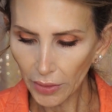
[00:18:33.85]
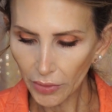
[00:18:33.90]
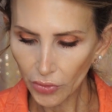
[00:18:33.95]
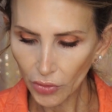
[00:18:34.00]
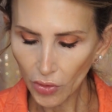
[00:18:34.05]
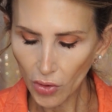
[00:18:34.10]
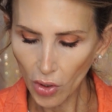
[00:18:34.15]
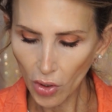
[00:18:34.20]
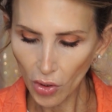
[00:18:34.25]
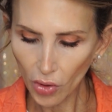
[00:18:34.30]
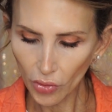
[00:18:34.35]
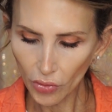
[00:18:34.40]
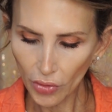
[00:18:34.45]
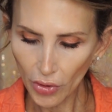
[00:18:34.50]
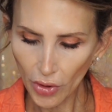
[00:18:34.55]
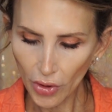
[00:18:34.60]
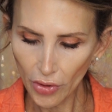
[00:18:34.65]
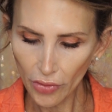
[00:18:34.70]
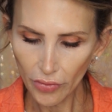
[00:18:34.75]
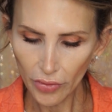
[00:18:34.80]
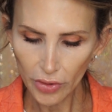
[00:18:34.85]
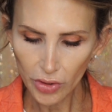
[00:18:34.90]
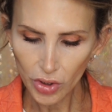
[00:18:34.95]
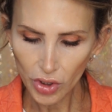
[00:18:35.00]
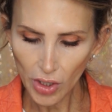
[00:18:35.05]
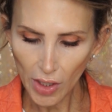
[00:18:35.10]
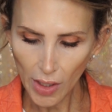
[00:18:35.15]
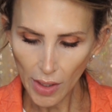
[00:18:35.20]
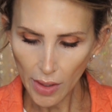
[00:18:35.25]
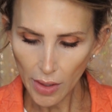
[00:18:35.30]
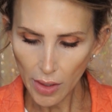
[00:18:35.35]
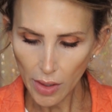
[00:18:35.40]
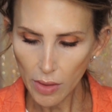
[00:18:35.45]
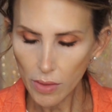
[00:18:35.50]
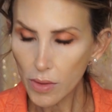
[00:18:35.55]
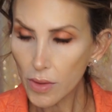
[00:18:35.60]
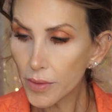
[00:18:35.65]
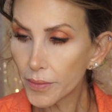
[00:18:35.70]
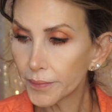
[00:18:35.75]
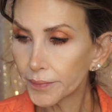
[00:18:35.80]
it's called
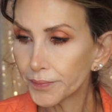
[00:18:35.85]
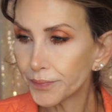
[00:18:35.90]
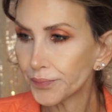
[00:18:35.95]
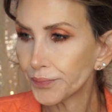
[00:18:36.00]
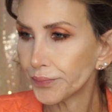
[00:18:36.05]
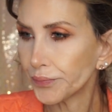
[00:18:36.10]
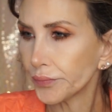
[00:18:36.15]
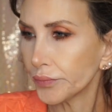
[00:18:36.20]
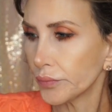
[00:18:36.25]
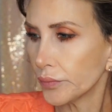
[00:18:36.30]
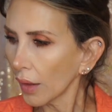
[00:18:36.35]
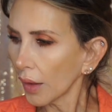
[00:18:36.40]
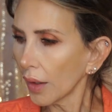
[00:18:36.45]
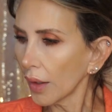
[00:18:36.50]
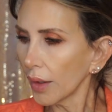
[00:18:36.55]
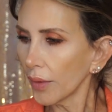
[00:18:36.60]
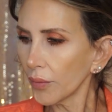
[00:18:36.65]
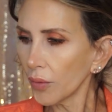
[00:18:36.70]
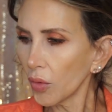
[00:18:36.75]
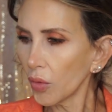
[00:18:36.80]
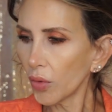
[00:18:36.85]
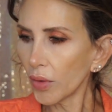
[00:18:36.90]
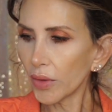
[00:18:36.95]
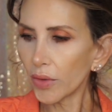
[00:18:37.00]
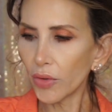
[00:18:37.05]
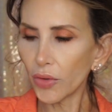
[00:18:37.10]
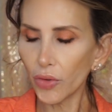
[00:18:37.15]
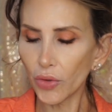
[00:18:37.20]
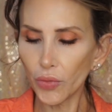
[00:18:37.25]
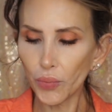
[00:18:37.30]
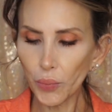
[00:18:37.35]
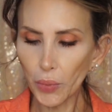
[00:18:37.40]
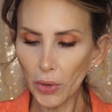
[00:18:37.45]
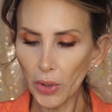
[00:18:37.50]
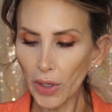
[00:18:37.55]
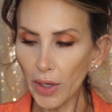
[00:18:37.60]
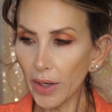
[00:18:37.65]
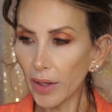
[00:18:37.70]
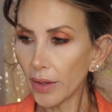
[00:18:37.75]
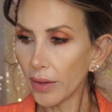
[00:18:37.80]
Overshadow. I'm going to
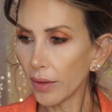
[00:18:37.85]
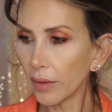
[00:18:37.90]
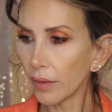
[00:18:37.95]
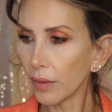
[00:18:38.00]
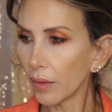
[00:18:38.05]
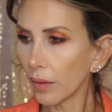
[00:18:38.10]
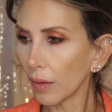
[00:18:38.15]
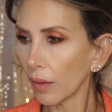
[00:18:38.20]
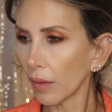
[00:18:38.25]
spray it.